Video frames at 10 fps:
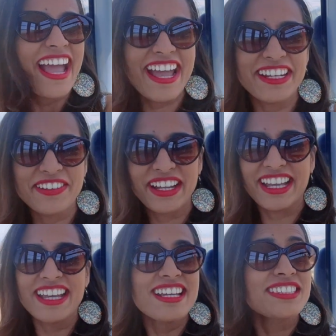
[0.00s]

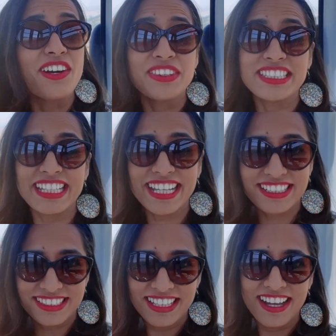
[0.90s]
Anyway, so the
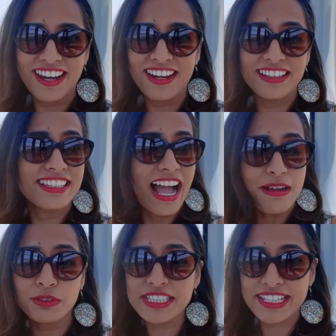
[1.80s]
tickets.
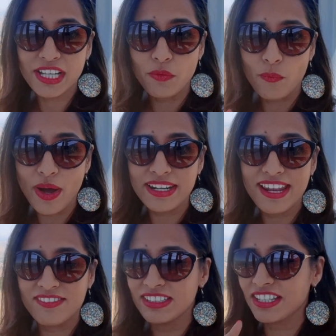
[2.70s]
I'm only taking one level.